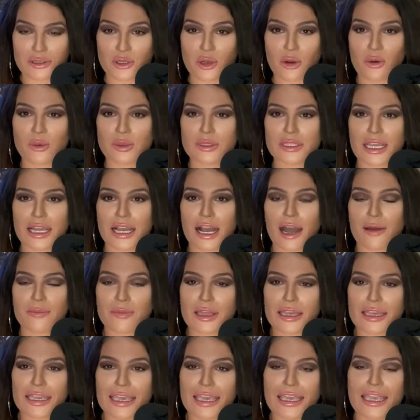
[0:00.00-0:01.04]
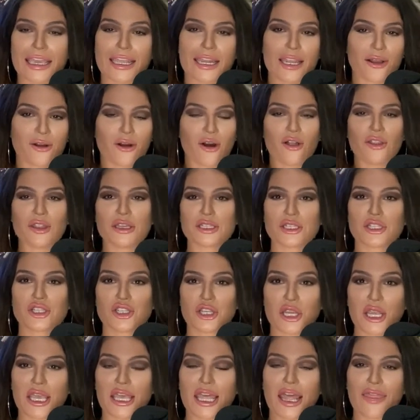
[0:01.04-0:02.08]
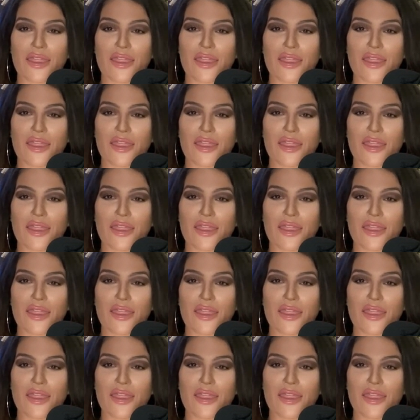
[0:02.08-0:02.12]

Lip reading: So it was like, definitely. I'm, like, hitting all this shit.